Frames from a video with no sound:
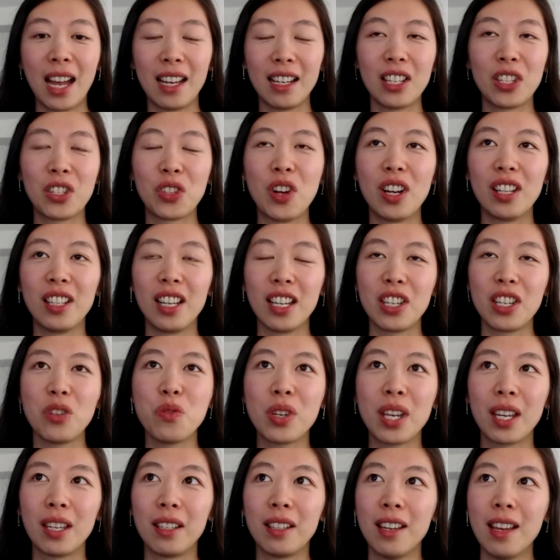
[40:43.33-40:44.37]
It's not like you
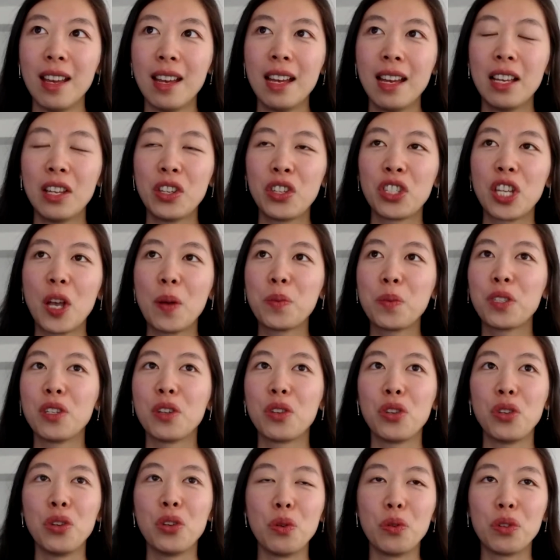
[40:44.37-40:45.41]
can
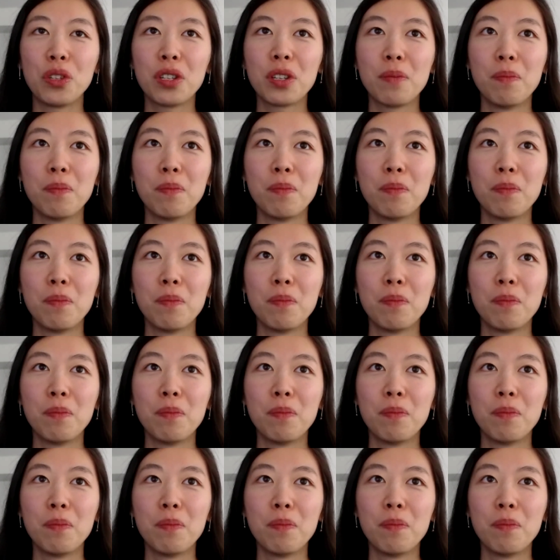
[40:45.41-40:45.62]
substitute